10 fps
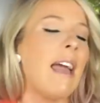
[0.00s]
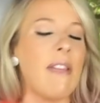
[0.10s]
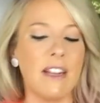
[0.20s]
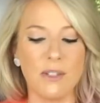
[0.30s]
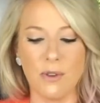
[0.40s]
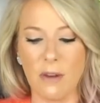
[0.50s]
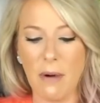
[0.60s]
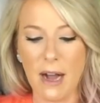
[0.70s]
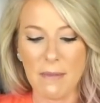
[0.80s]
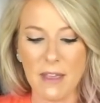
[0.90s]
and they just wanna
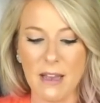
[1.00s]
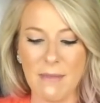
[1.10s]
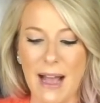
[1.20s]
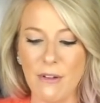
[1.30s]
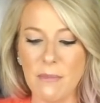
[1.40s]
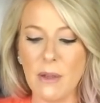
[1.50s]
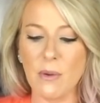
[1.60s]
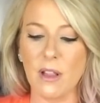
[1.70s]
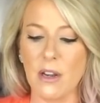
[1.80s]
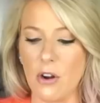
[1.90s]
pop them, I would be
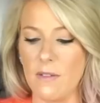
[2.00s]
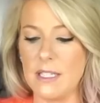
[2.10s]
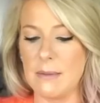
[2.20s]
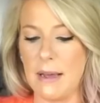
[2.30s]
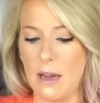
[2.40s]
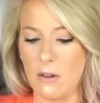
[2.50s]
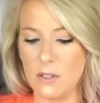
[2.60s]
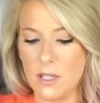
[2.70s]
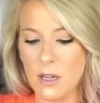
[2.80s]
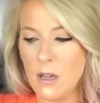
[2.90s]
really nervous
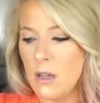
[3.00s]
about,